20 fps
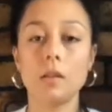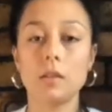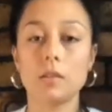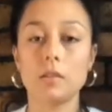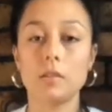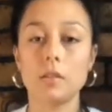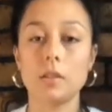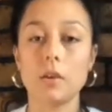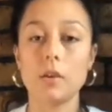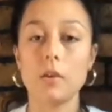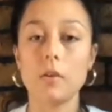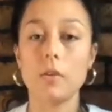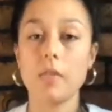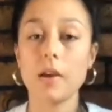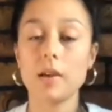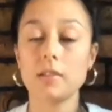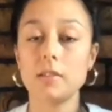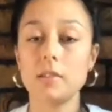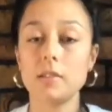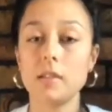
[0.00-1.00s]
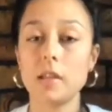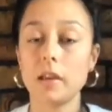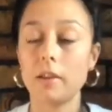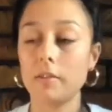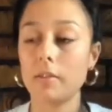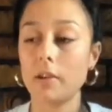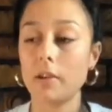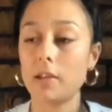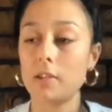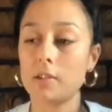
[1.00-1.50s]
So that's the
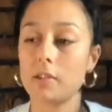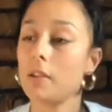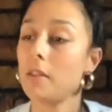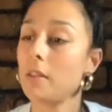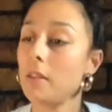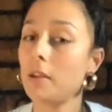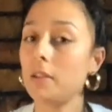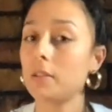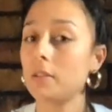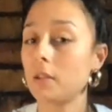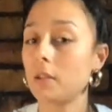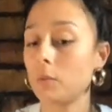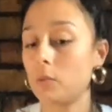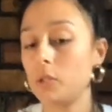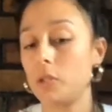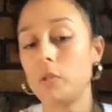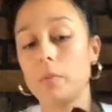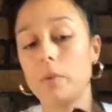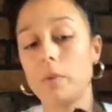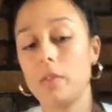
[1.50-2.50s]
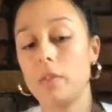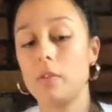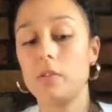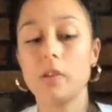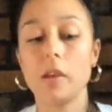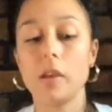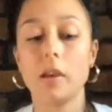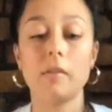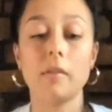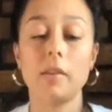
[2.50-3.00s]
decoration, and then it's up to you whether you
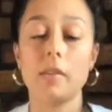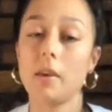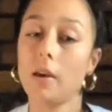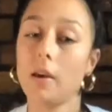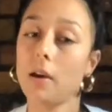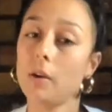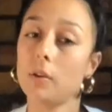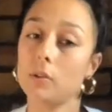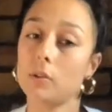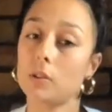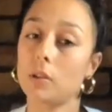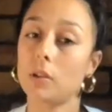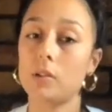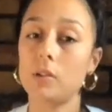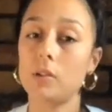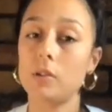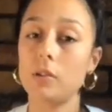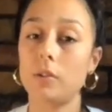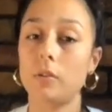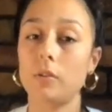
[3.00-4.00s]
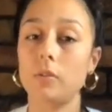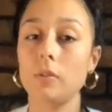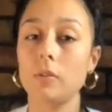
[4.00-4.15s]
decorate the outside too.